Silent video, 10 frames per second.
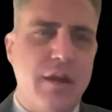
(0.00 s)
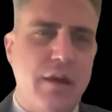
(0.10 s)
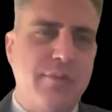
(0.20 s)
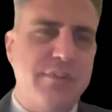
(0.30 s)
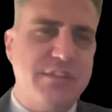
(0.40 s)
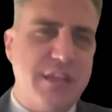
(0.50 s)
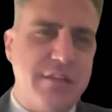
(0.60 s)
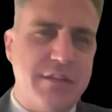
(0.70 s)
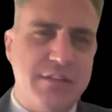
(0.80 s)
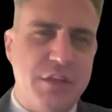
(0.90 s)
I would
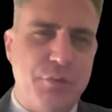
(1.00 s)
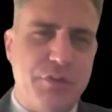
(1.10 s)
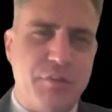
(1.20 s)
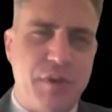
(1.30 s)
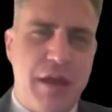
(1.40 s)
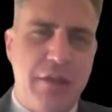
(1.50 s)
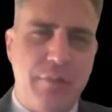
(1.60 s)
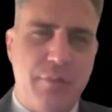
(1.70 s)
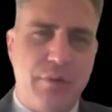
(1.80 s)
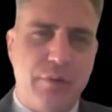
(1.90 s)
set this up with the
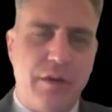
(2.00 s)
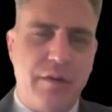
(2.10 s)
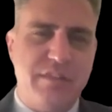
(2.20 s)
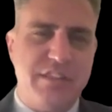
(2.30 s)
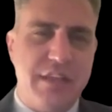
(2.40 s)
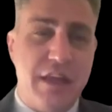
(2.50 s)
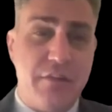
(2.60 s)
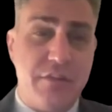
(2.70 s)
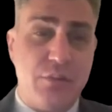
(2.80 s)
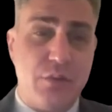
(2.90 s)
pilot program, see
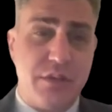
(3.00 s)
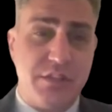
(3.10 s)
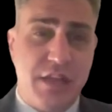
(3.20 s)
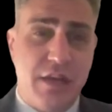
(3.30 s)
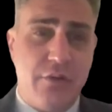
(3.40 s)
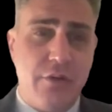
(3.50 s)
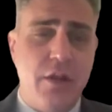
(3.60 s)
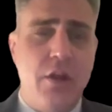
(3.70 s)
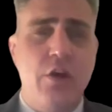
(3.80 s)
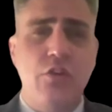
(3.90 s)
how this works out,
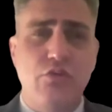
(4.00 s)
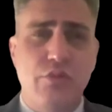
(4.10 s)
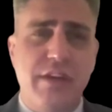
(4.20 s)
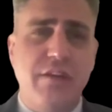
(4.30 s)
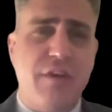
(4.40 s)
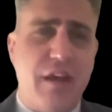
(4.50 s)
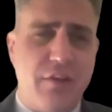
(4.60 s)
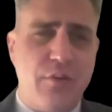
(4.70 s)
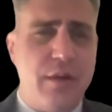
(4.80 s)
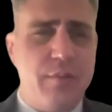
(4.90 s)

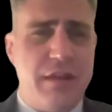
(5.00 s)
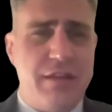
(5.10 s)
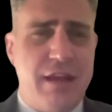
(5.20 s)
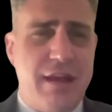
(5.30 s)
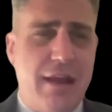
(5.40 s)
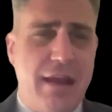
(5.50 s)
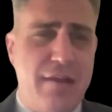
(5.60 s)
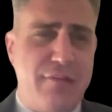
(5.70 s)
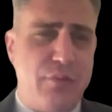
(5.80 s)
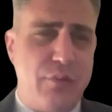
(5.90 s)
reevaluate my data
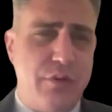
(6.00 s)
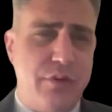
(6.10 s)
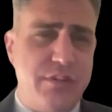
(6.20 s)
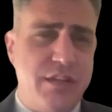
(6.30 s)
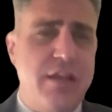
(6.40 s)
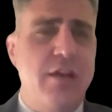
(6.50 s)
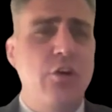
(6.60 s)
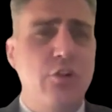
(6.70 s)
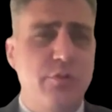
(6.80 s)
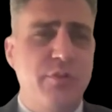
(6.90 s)
afterwards,
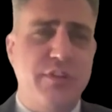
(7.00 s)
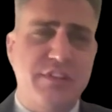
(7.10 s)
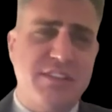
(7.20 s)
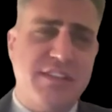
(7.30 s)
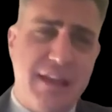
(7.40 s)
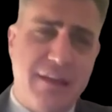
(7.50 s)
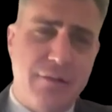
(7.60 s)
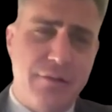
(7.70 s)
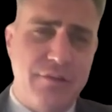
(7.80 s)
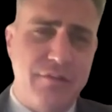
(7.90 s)
hopefully
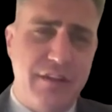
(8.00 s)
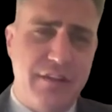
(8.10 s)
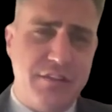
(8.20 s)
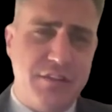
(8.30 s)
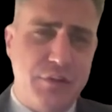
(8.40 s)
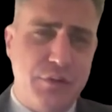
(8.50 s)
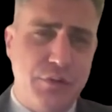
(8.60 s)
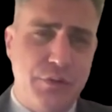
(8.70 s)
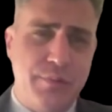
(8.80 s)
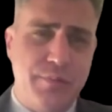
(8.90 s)
scale in phase
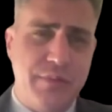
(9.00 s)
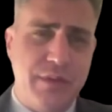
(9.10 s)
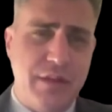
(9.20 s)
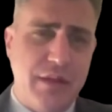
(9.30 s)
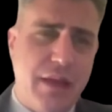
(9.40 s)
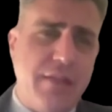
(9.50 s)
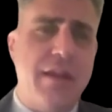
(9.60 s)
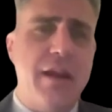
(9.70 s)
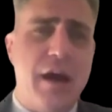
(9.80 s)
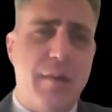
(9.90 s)
two and
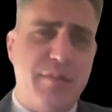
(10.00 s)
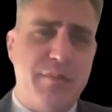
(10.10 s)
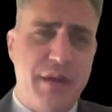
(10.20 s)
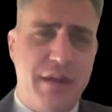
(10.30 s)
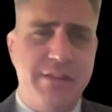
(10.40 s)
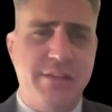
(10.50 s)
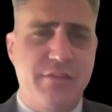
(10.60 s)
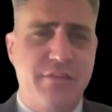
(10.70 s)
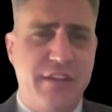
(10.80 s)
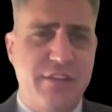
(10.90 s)
then optimize
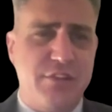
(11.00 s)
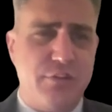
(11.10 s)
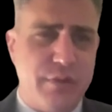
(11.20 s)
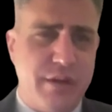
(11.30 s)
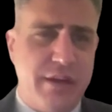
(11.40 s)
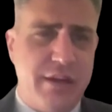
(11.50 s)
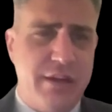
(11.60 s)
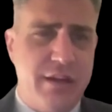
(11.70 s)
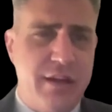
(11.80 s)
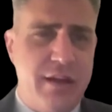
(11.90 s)
in phase three.